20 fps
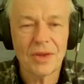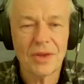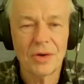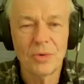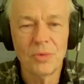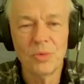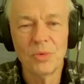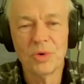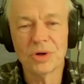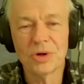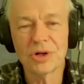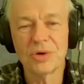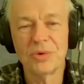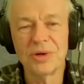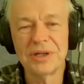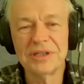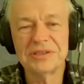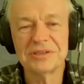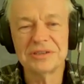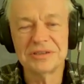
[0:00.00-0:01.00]
We're
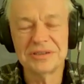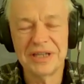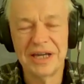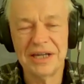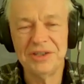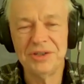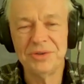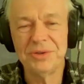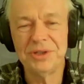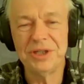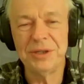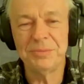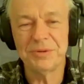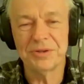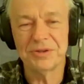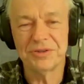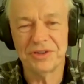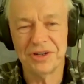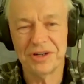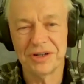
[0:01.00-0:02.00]
going to let you keep your
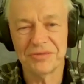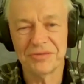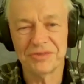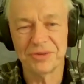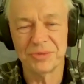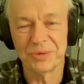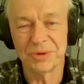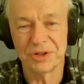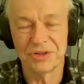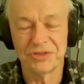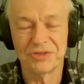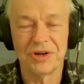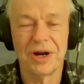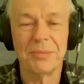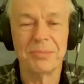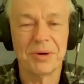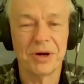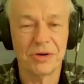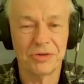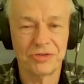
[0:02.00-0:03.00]
tariffs and we're going to drop
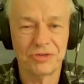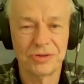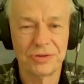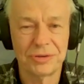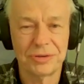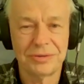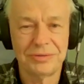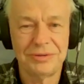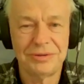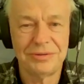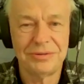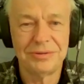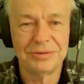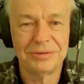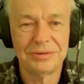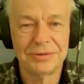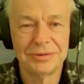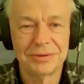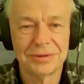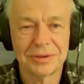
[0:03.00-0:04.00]
ours.
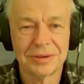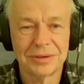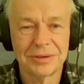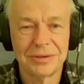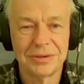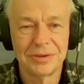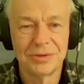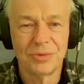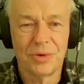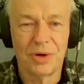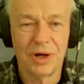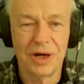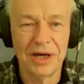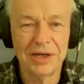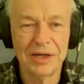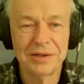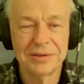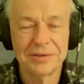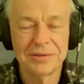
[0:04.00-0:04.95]
Why?